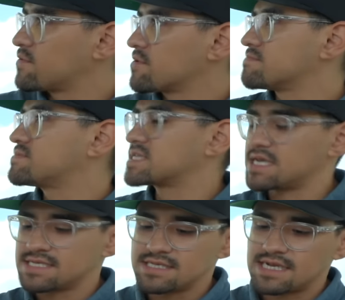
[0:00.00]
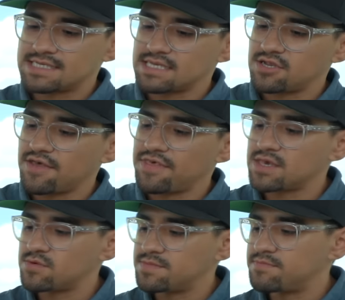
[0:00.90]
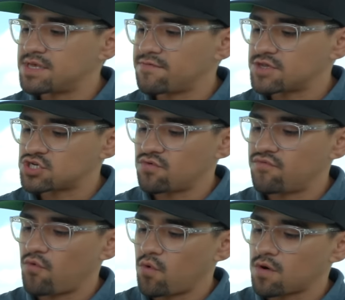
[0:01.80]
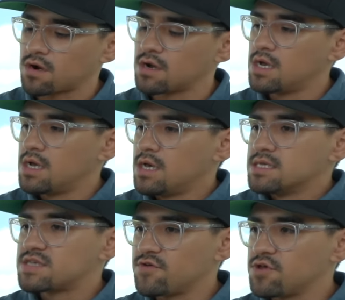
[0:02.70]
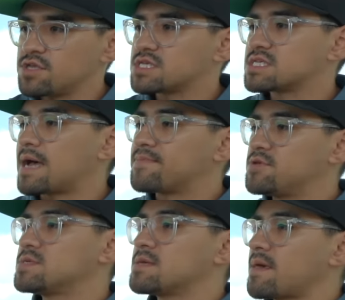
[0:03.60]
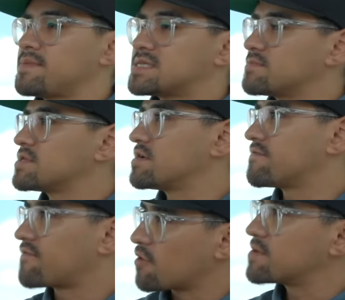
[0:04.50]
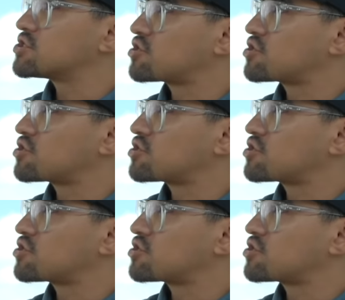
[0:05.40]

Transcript: we were discussing this, and I said, you know, I think it would be beneficial for civilians to stop using maybe some of the verbiage or